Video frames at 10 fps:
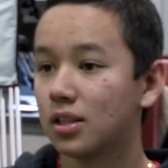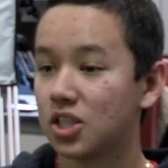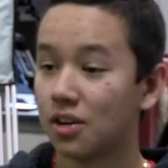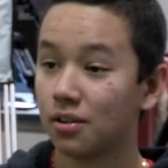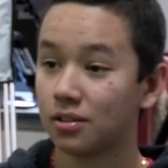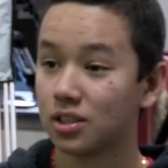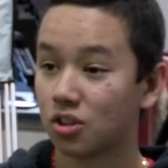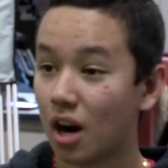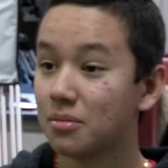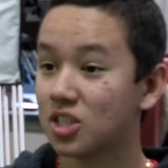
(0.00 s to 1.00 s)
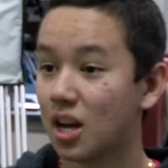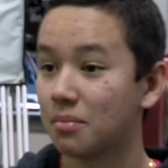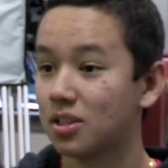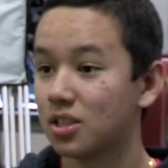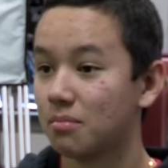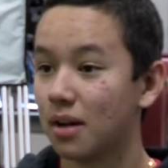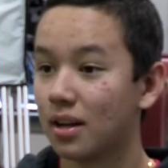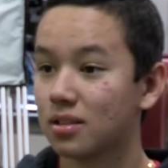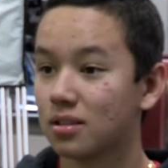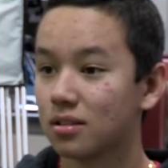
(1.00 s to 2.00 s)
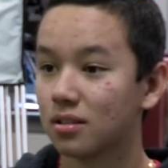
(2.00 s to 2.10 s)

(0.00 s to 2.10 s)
Jro, describe the championship match.